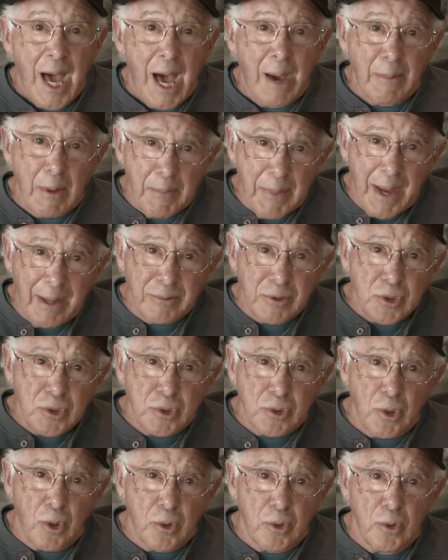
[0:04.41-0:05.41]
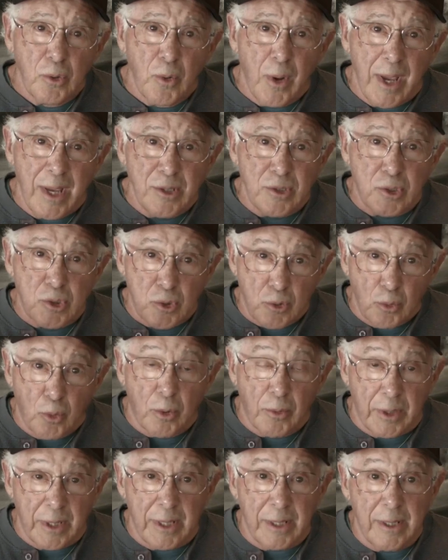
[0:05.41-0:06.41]
I'm about to show you a
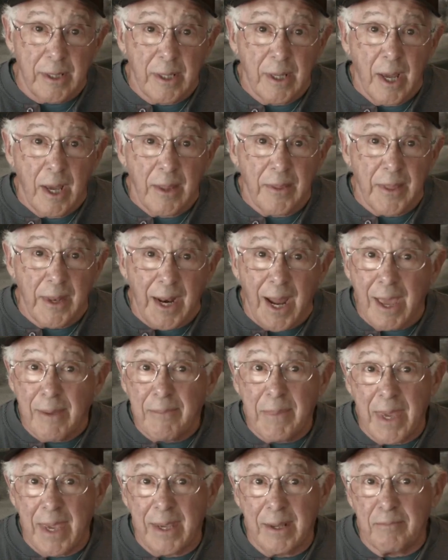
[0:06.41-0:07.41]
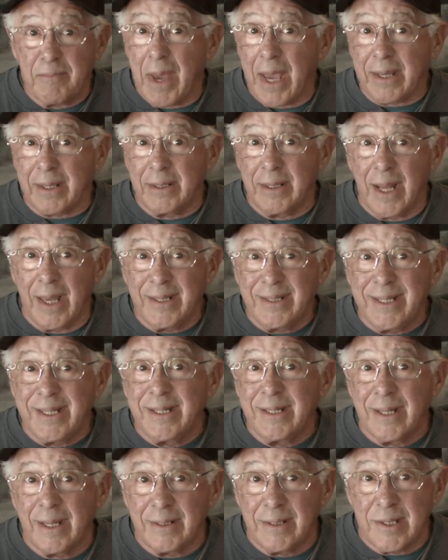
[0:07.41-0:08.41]
story that I made back in
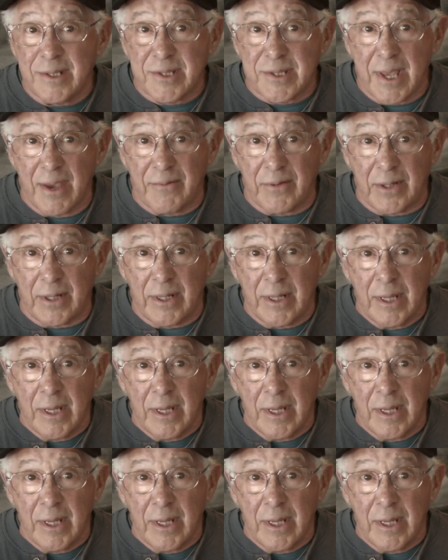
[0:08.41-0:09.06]
1997